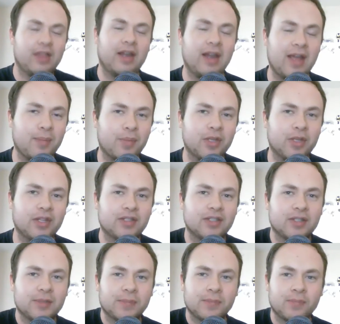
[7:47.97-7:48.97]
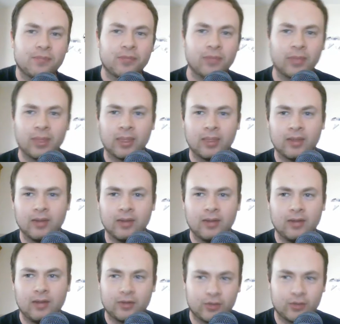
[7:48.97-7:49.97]
that happens
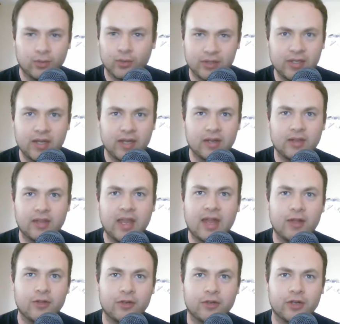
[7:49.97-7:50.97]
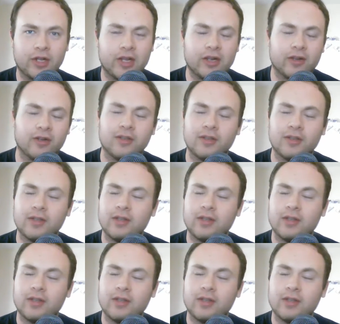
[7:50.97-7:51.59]
towards the end of the calendar year,